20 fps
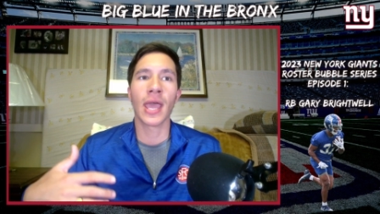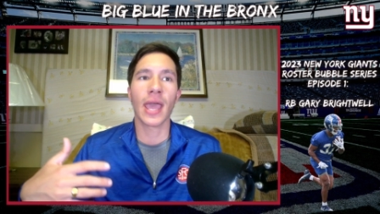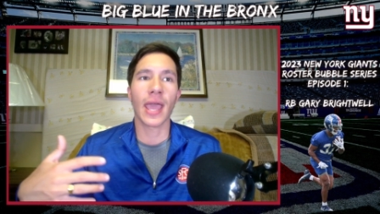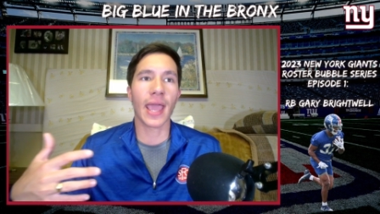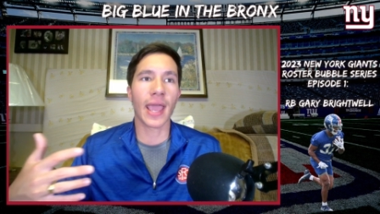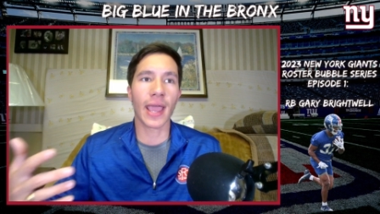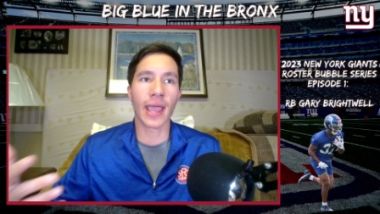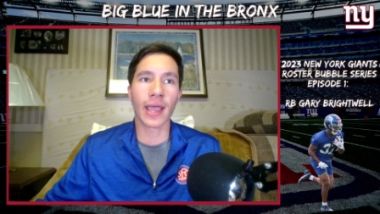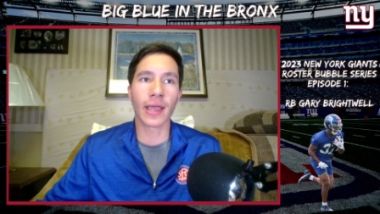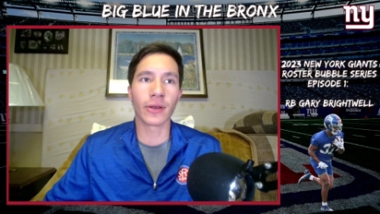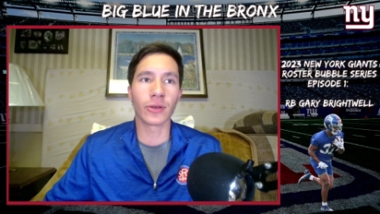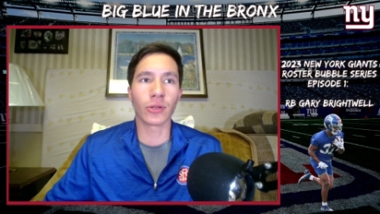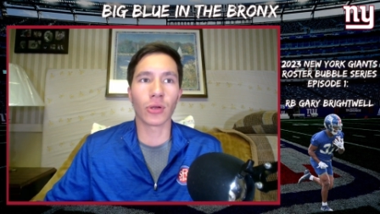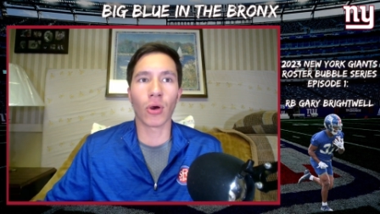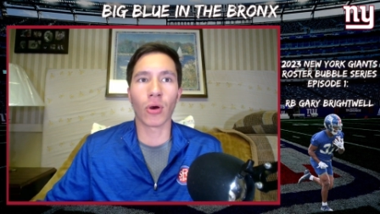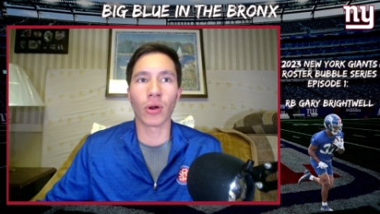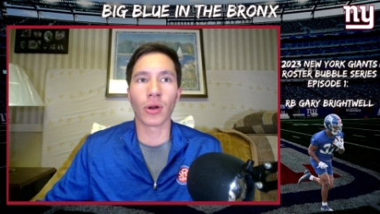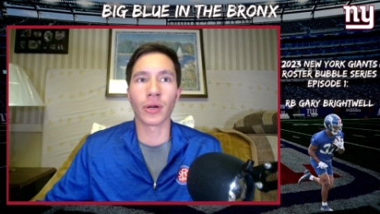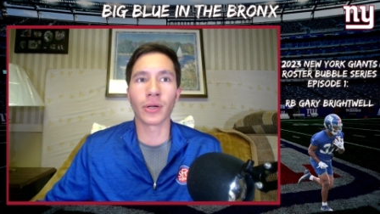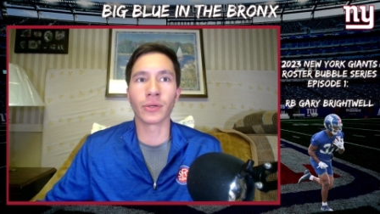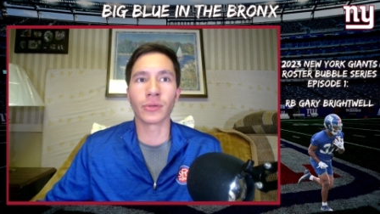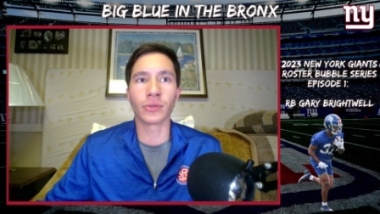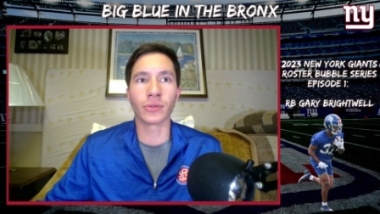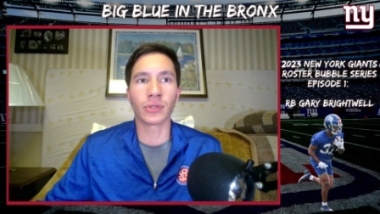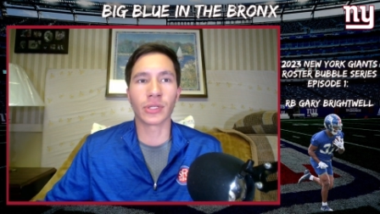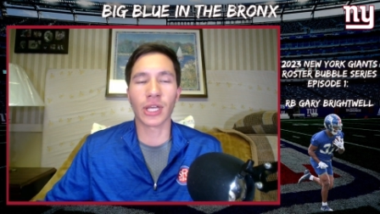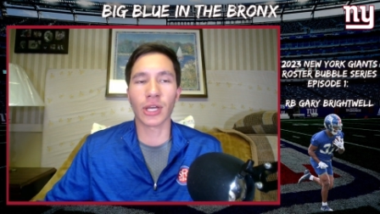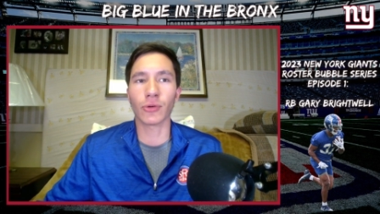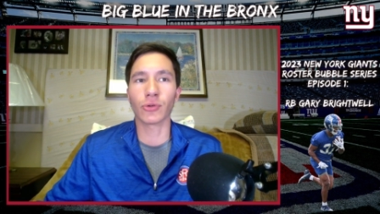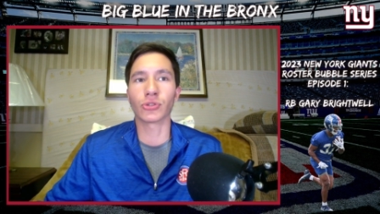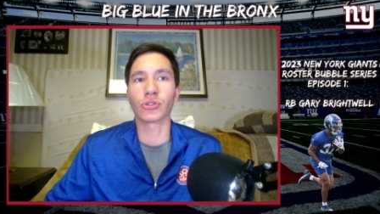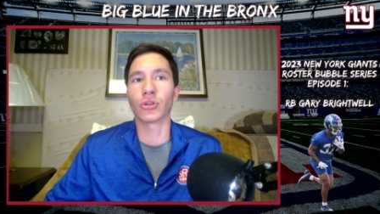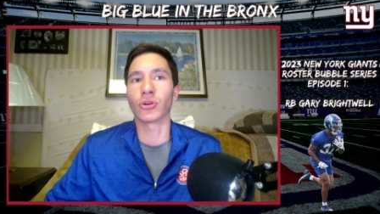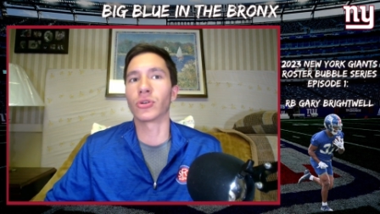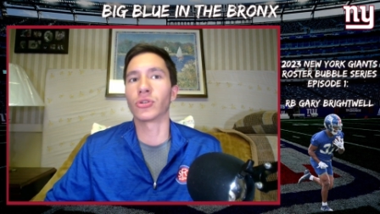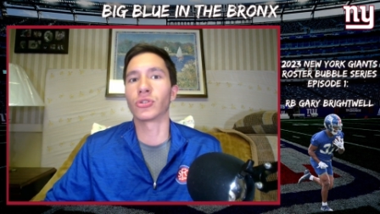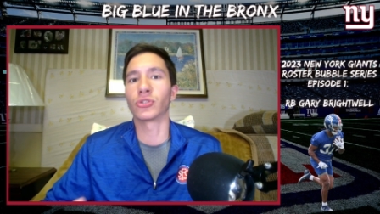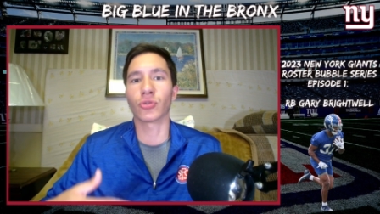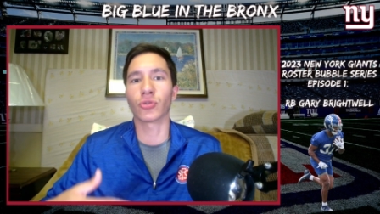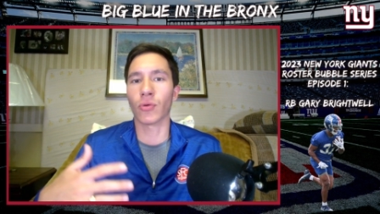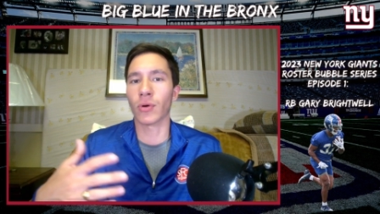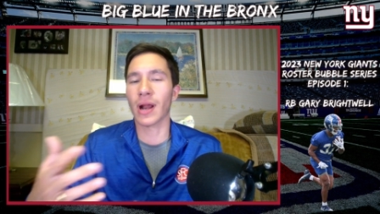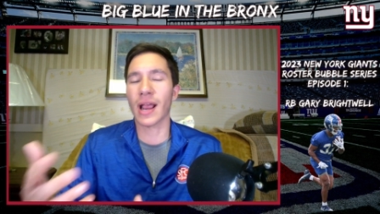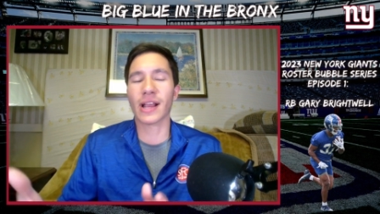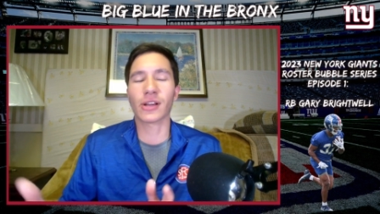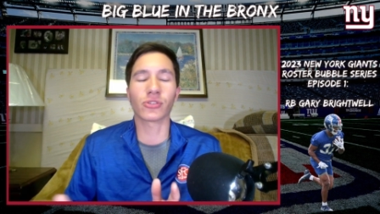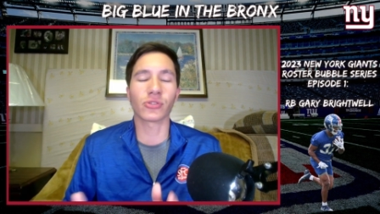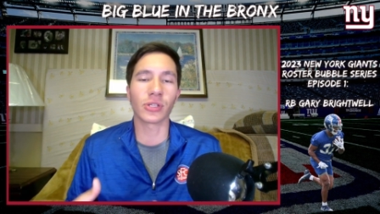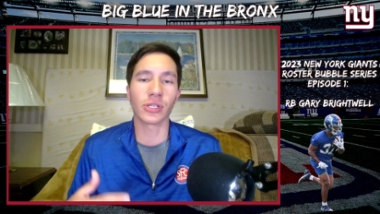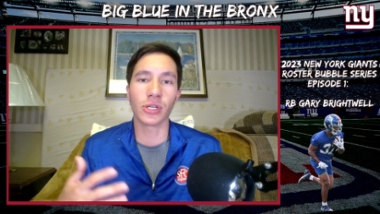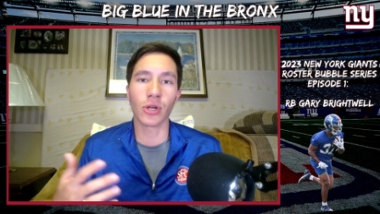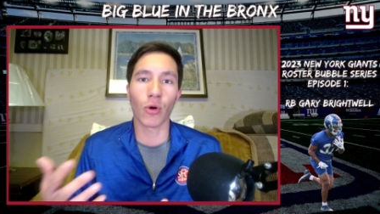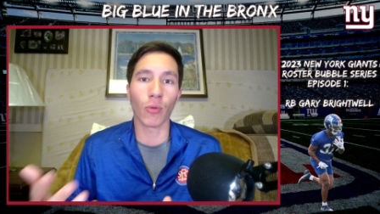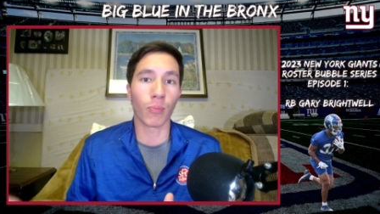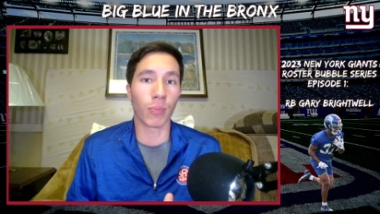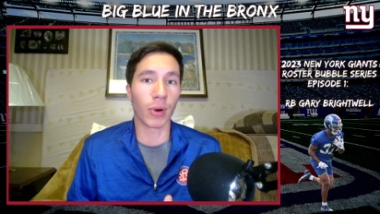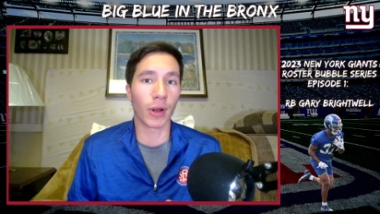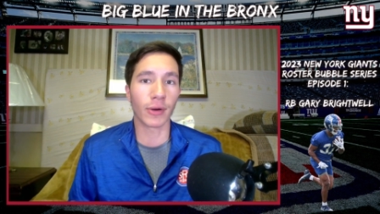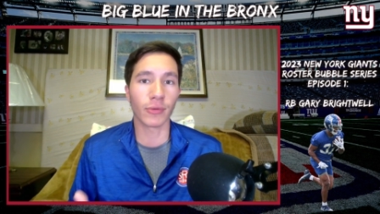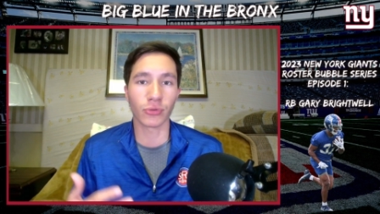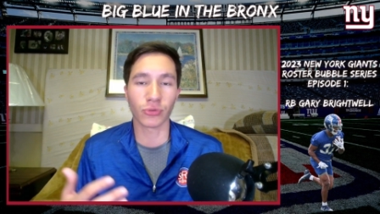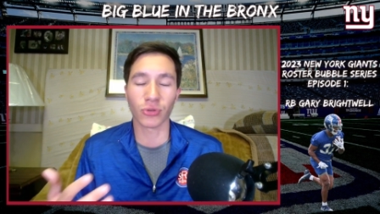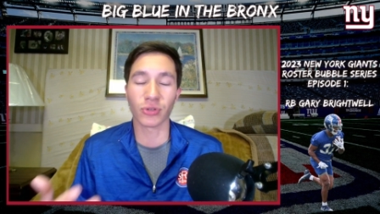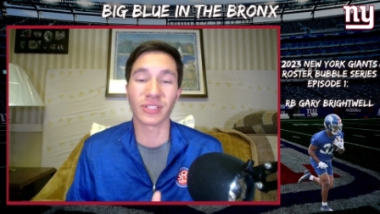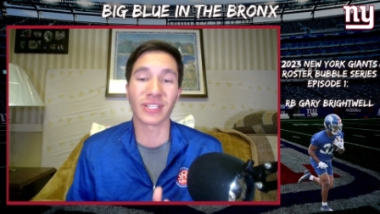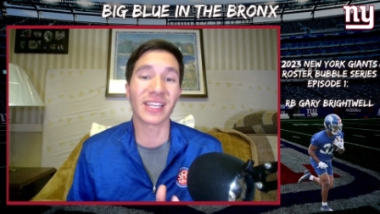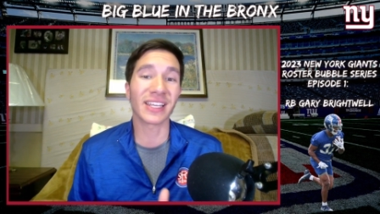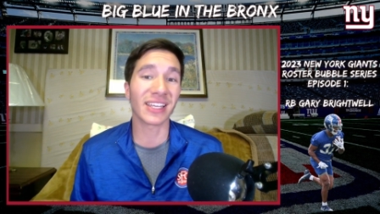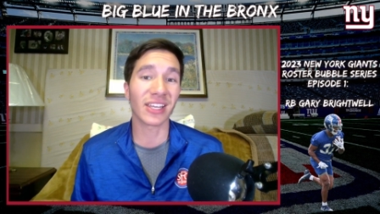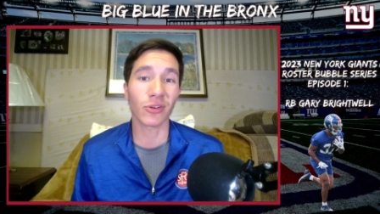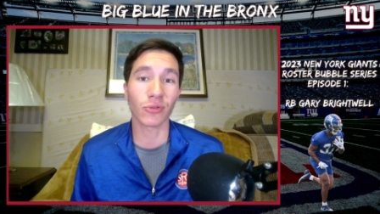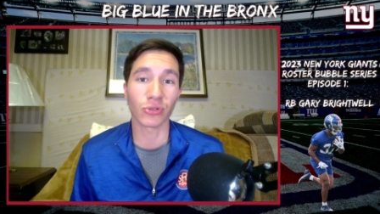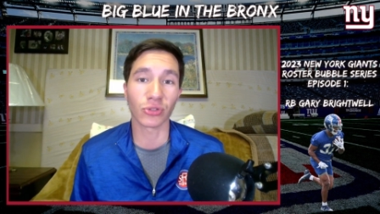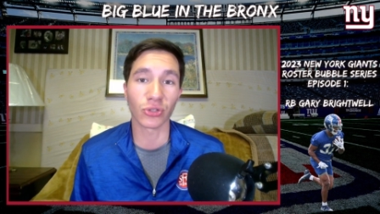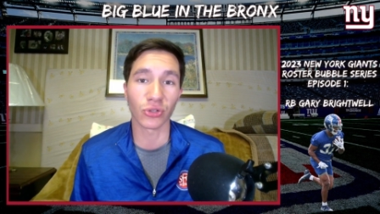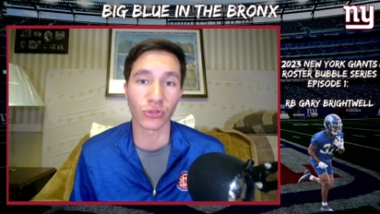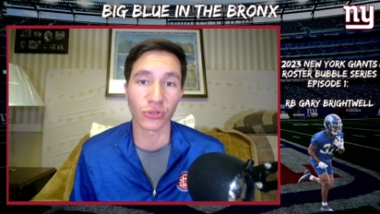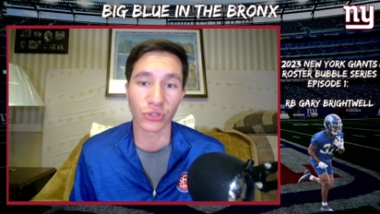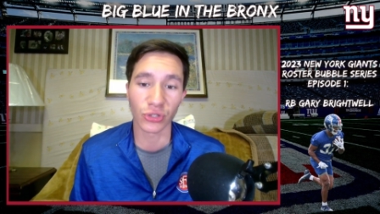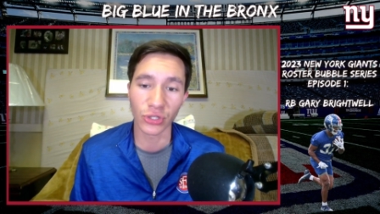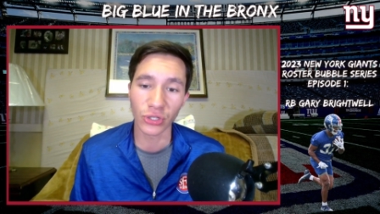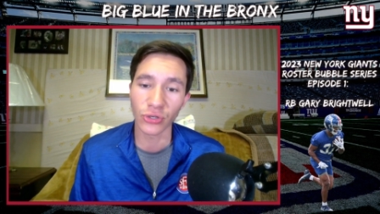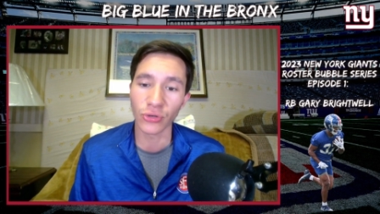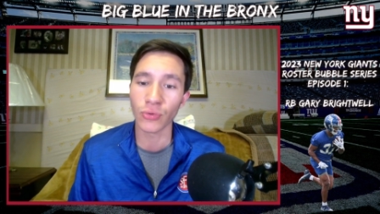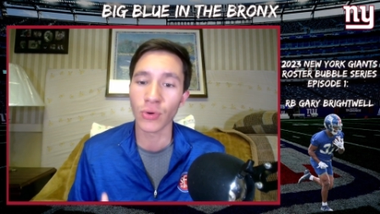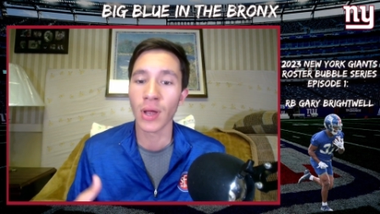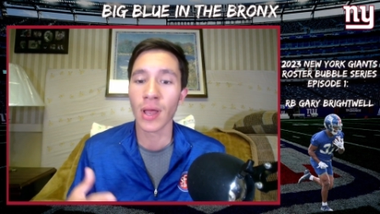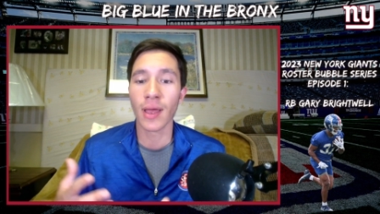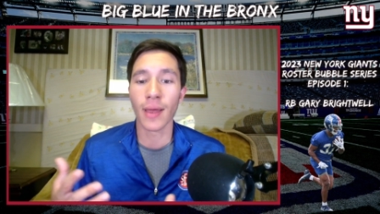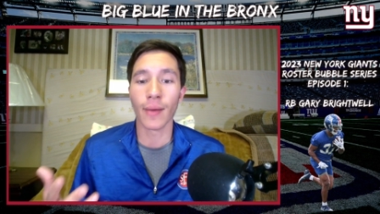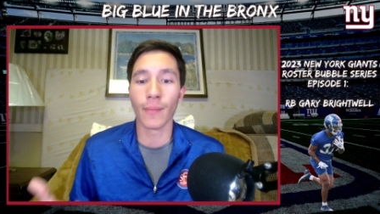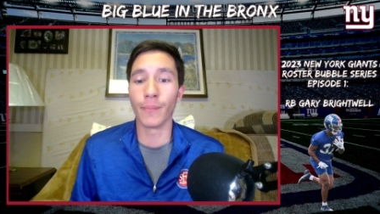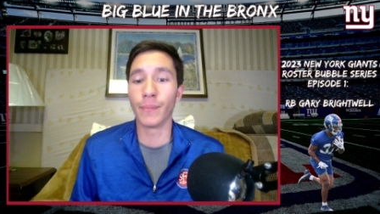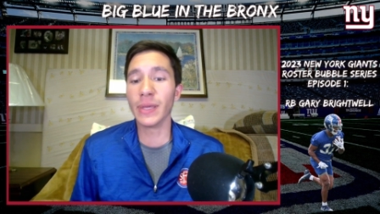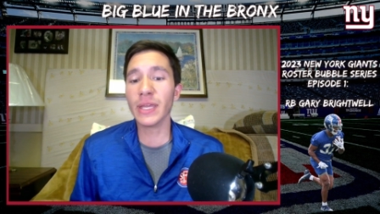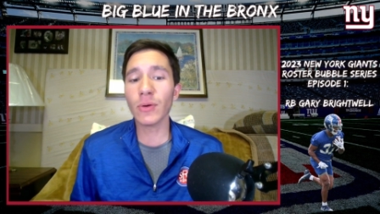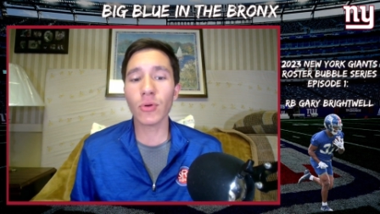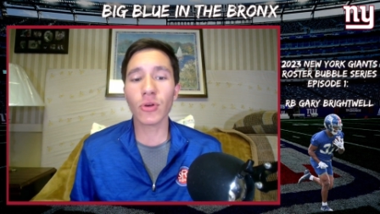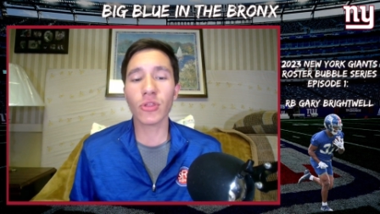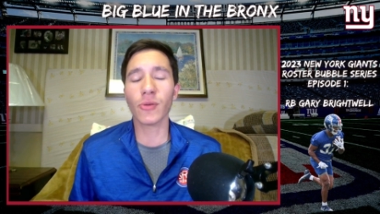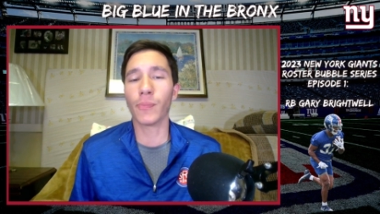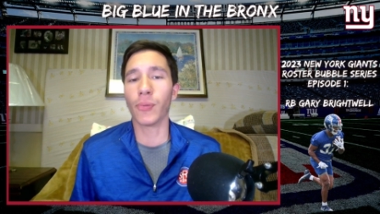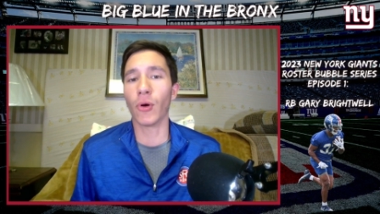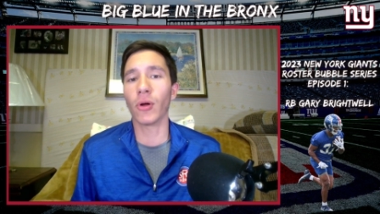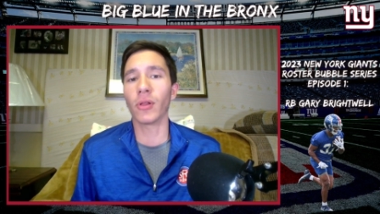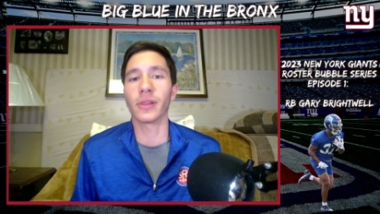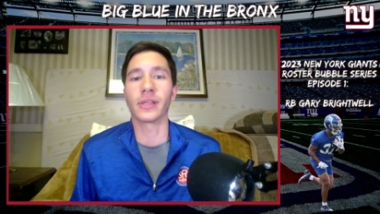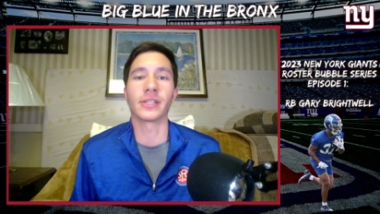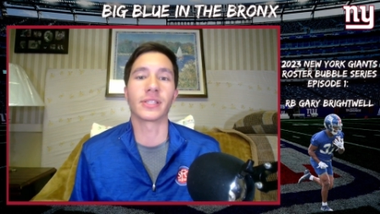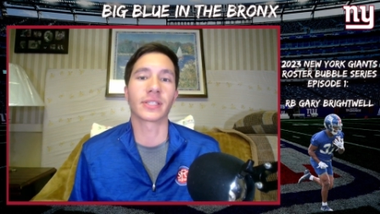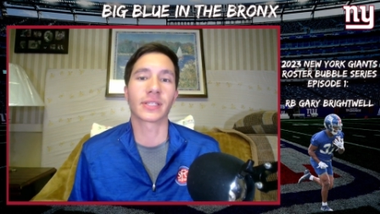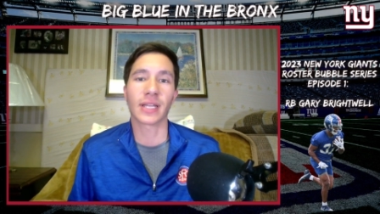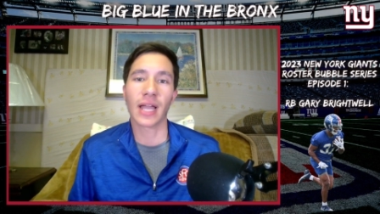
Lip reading: And on kick returns, or actually, no, punt returns and kick returns too, be where the ball is.